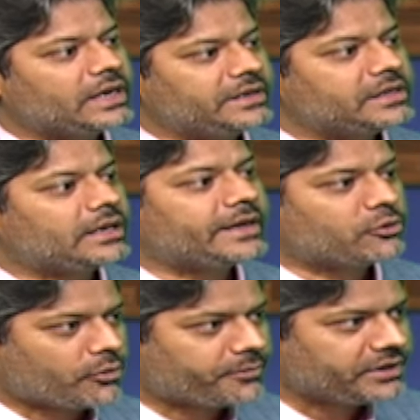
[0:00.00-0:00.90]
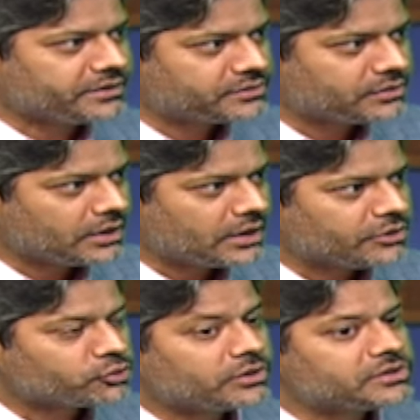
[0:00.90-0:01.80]
India like operates.
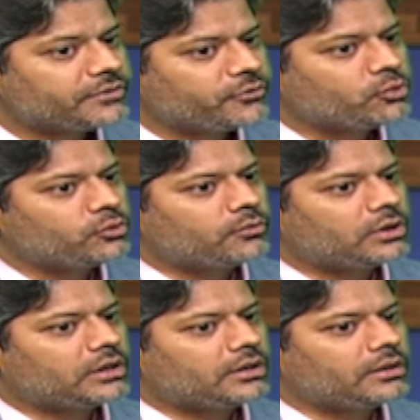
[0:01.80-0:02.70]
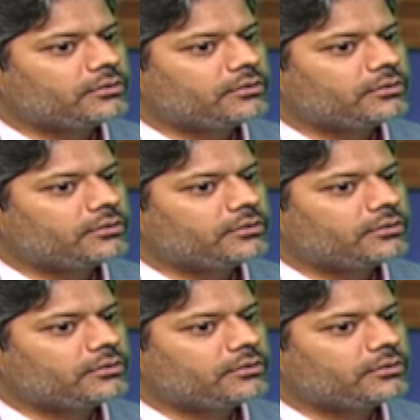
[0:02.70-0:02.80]
So this review